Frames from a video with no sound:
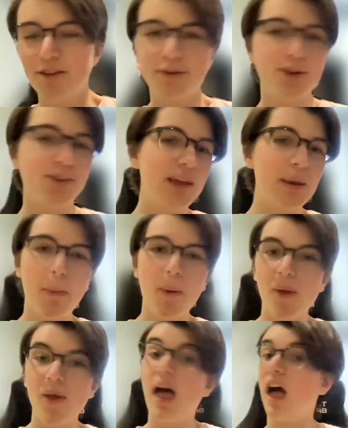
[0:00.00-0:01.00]
For
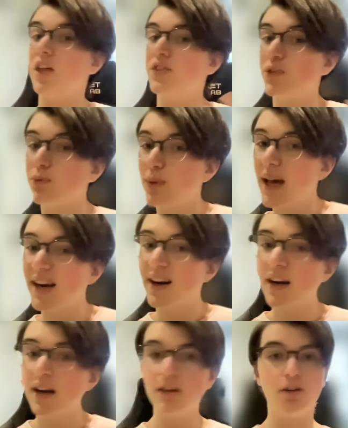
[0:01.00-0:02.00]
example, a
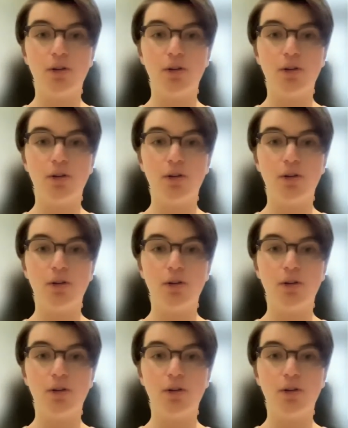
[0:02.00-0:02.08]
sweater,